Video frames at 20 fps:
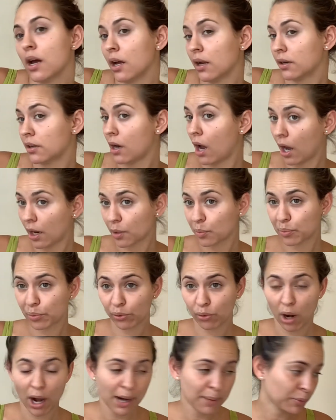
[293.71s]
not a
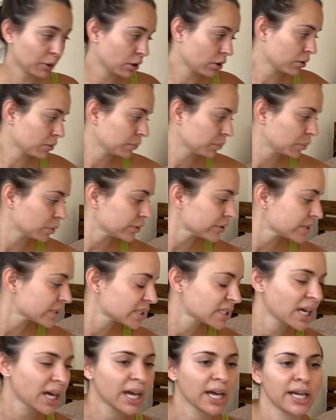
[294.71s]
primer per
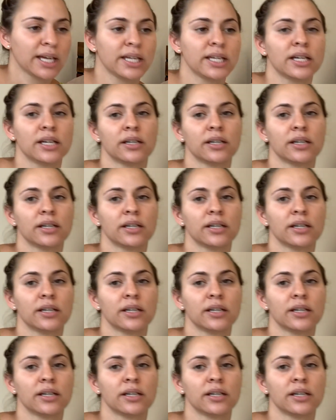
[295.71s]
se.